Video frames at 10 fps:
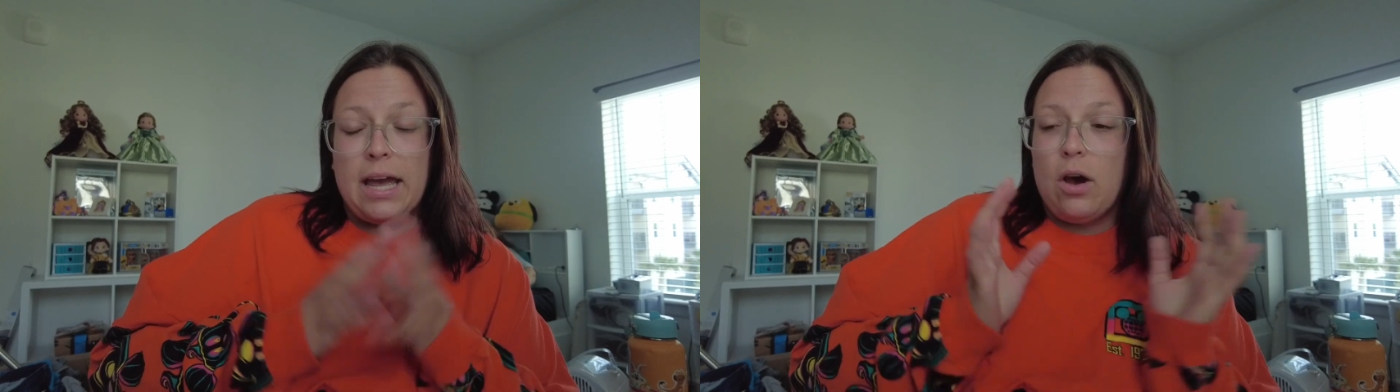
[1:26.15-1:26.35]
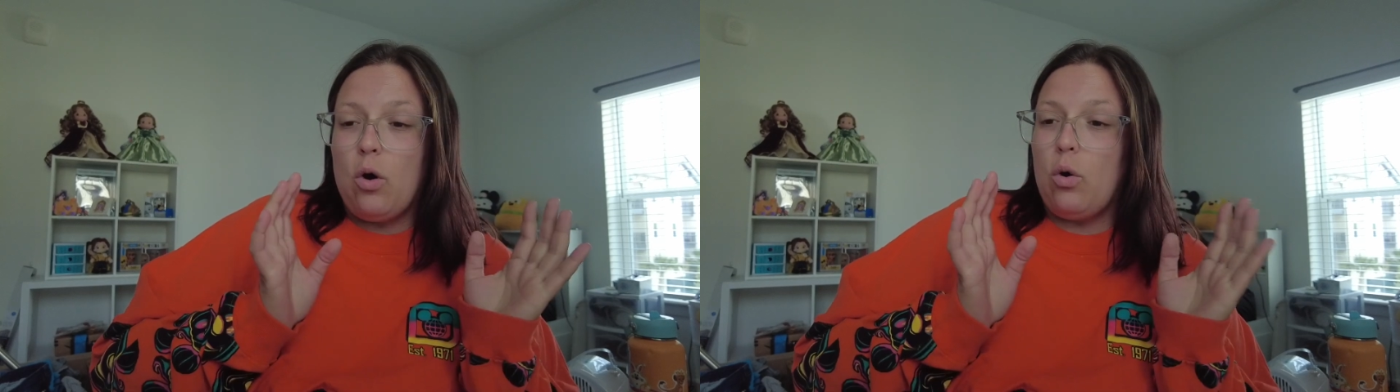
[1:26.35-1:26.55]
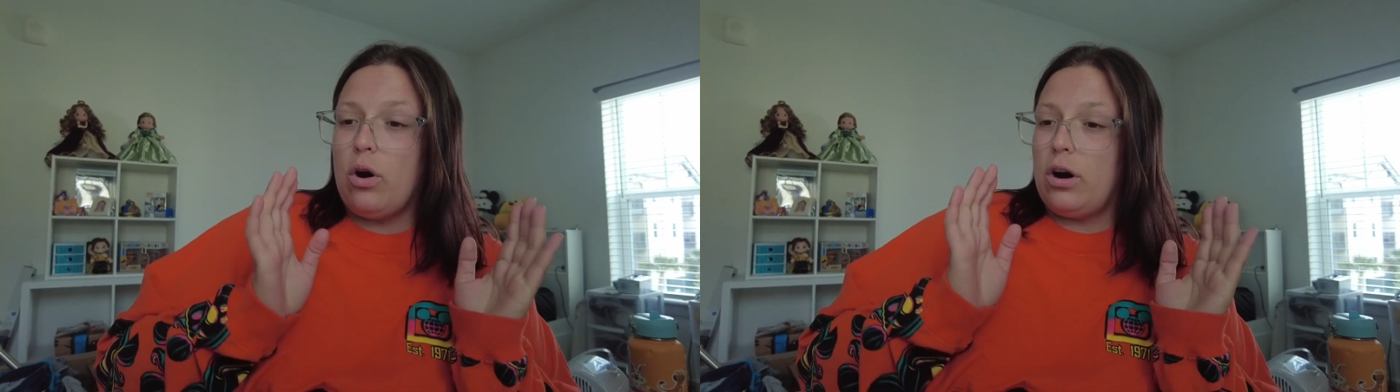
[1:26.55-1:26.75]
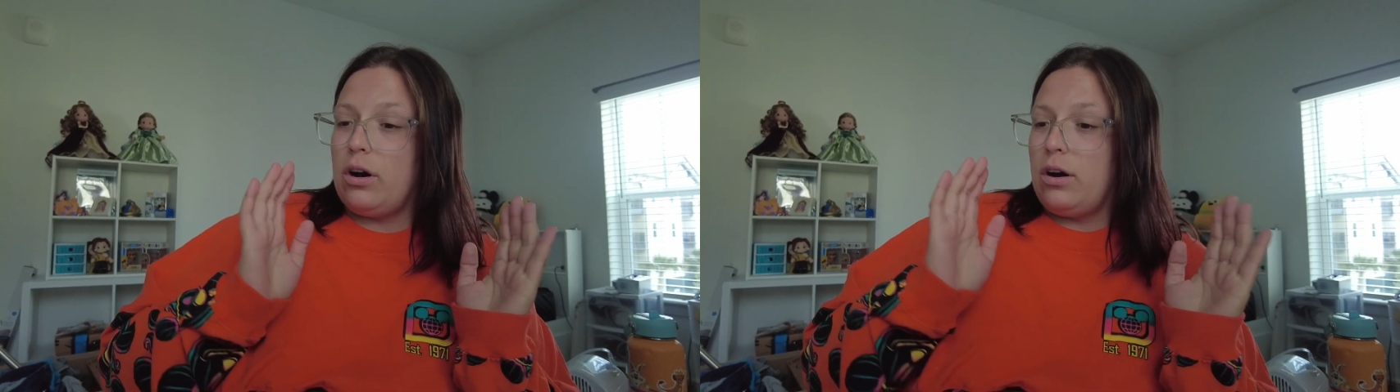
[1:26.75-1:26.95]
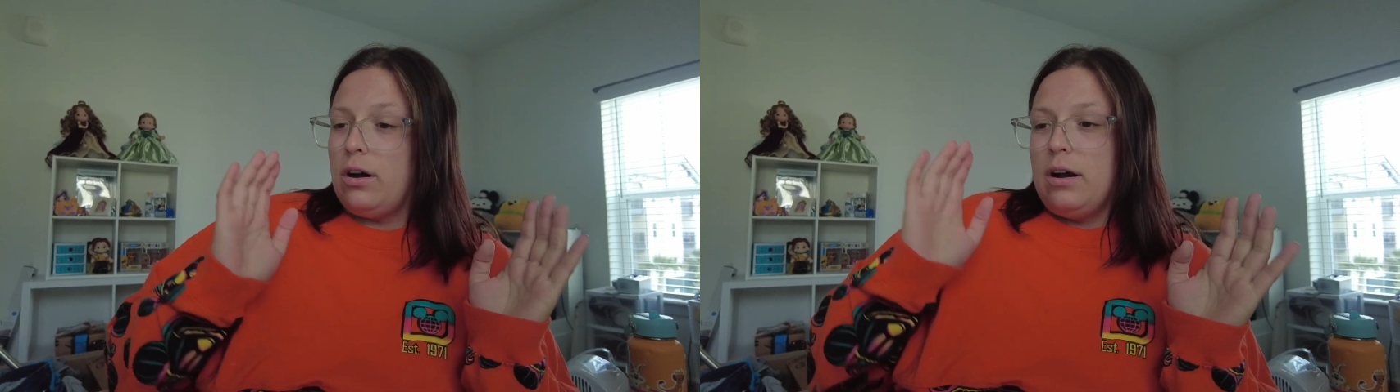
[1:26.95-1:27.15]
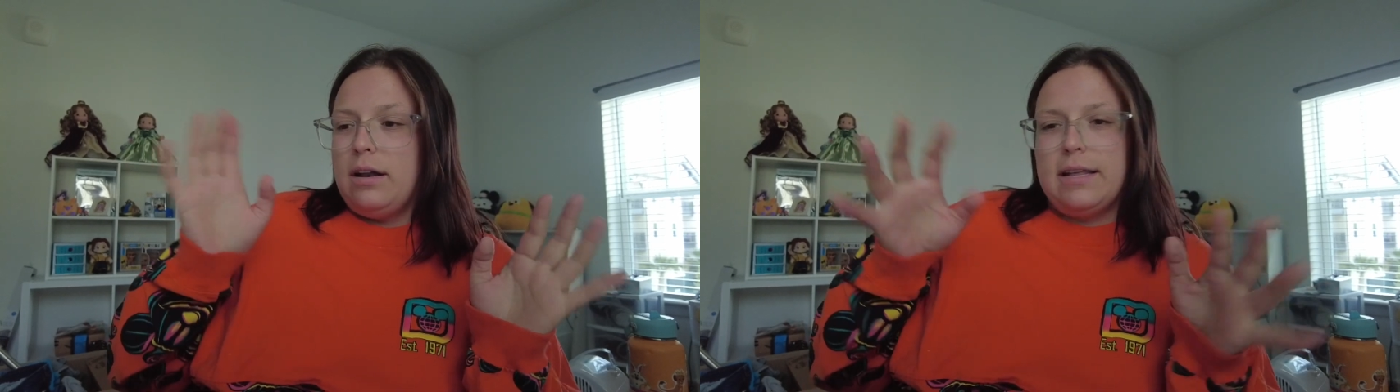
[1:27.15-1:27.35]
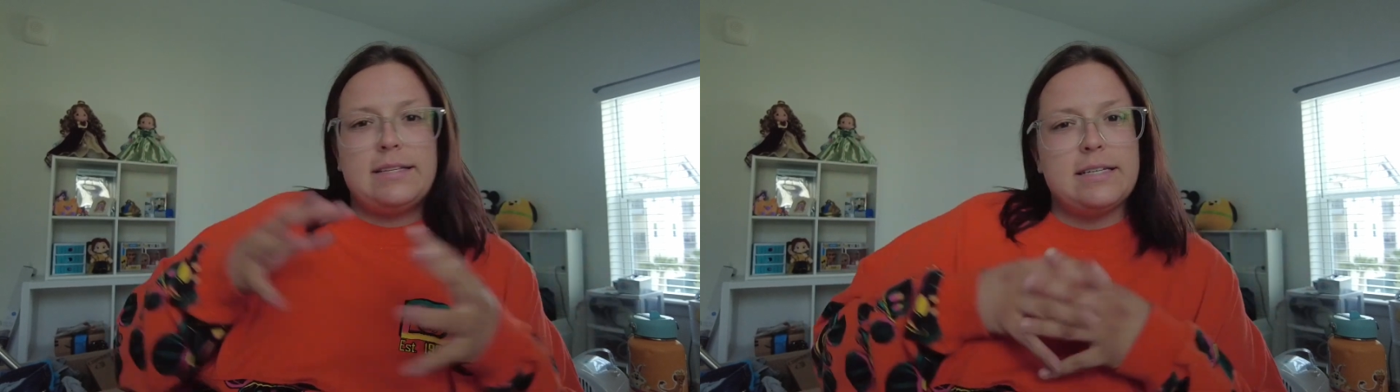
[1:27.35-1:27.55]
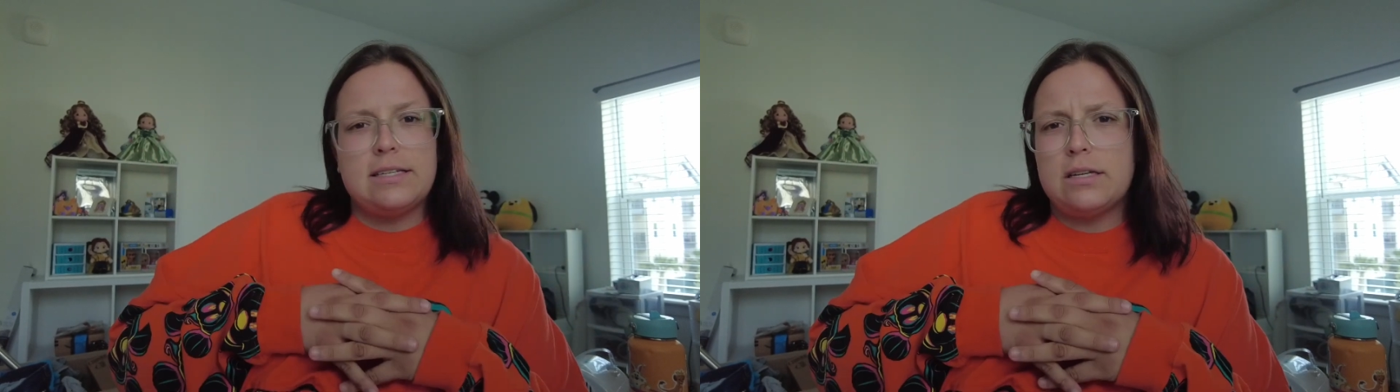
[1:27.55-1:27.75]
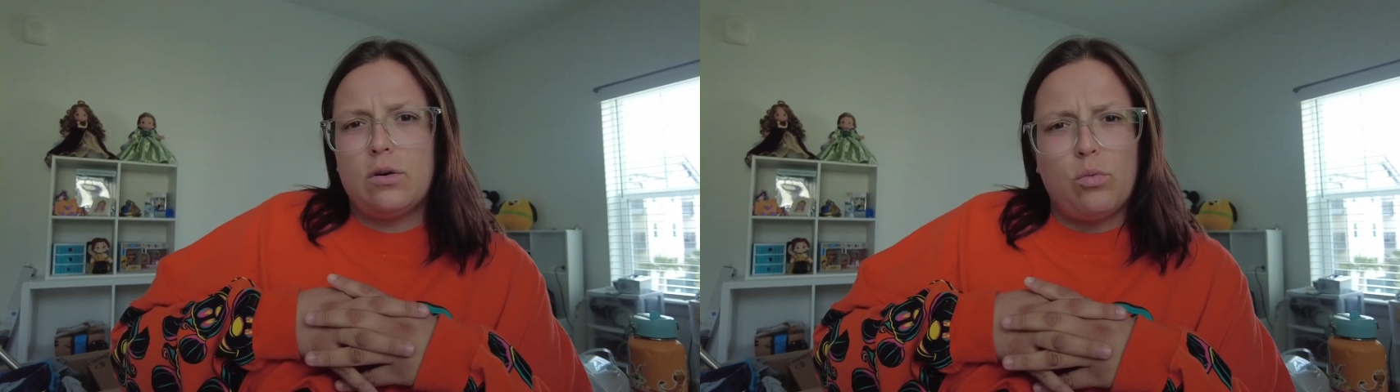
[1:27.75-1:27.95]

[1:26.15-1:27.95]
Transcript: or this isn't a